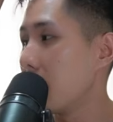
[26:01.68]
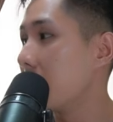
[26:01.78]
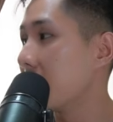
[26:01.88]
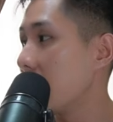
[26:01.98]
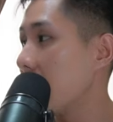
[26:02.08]
a
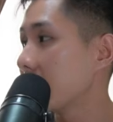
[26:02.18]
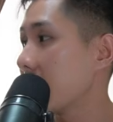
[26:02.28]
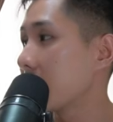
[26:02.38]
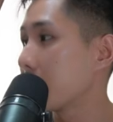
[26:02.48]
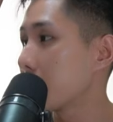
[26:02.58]
VR
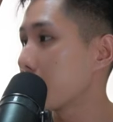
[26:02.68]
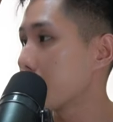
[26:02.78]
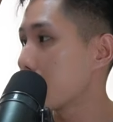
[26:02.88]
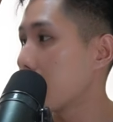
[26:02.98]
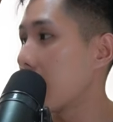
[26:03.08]
set
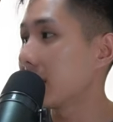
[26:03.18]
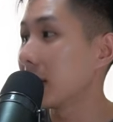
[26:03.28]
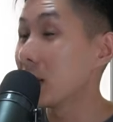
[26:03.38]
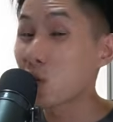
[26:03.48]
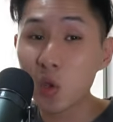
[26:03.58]
provides
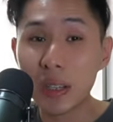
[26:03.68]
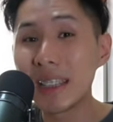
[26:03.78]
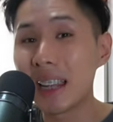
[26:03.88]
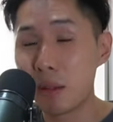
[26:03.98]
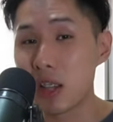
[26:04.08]
a
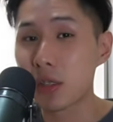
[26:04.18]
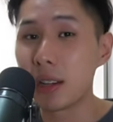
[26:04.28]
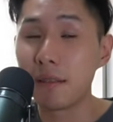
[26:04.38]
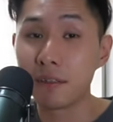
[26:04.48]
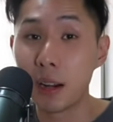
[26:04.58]
three-dimensional
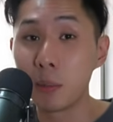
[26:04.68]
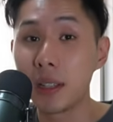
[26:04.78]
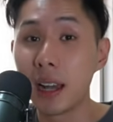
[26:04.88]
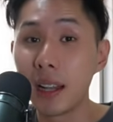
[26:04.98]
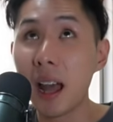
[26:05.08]
environment
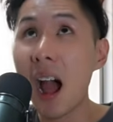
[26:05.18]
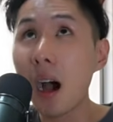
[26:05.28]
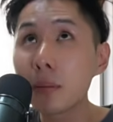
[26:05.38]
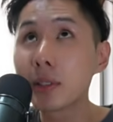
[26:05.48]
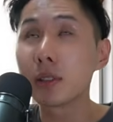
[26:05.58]
that
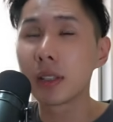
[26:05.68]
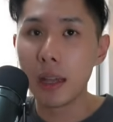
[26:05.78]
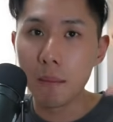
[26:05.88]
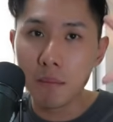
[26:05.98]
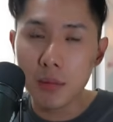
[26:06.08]
helps you to
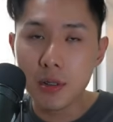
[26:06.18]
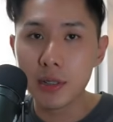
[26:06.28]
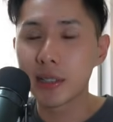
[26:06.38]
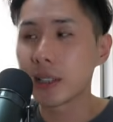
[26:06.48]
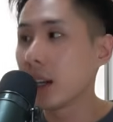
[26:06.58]

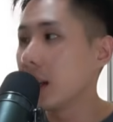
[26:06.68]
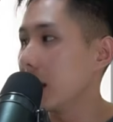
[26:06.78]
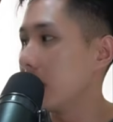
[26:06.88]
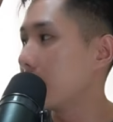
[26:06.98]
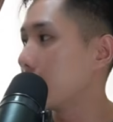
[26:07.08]
immerse
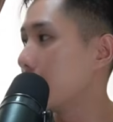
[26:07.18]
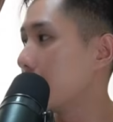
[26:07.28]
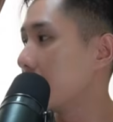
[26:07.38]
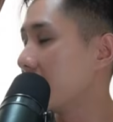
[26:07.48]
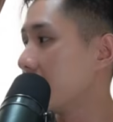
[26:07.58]
into
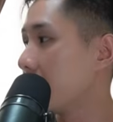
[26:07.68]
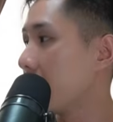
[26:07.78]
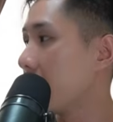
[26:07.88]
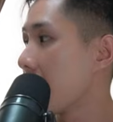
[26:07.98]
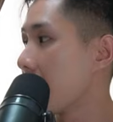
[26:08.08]

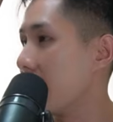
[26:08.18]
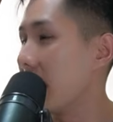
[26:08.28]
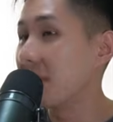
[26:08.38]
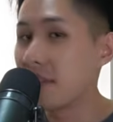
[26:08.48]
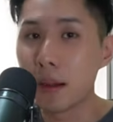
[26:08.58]
the
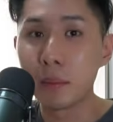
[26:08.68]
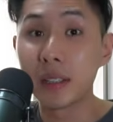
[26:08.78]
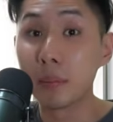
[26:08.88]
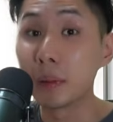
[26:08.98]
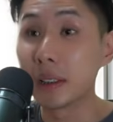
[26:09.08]
environment
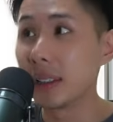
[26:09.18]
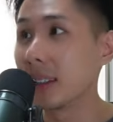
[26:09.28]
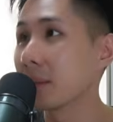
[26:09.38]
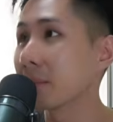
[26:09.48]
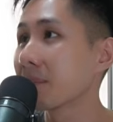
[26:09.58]
completely.
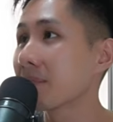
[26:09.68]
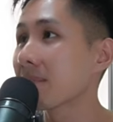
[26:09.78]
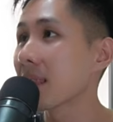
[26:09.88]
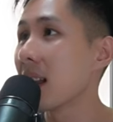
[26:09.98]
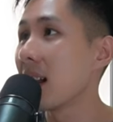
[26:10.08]

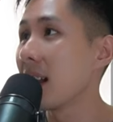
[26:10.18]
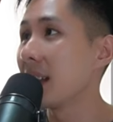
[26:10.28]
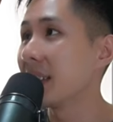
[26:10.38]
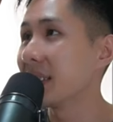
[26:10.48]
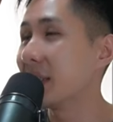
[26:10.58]

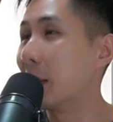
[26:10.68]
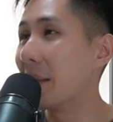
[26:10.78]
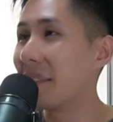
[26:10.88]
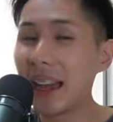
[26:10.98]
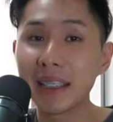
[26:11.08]
So
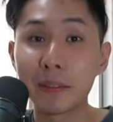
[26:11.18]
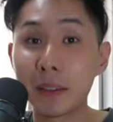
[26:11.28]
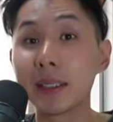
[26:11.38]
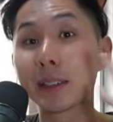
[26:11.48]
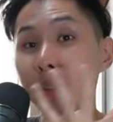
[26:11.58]
that's for
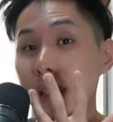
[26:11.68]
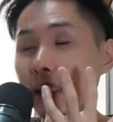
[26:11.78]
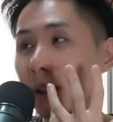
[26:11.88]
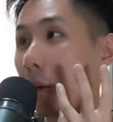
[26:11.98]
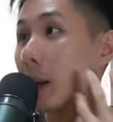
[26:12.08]
screen.
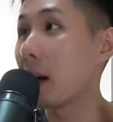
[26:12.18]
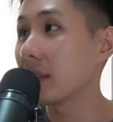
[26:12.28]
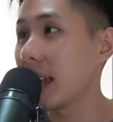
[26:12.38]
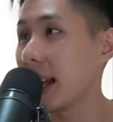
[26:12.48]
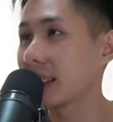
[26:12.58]
What about
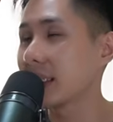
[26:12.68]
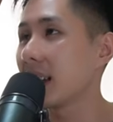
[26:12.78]
text?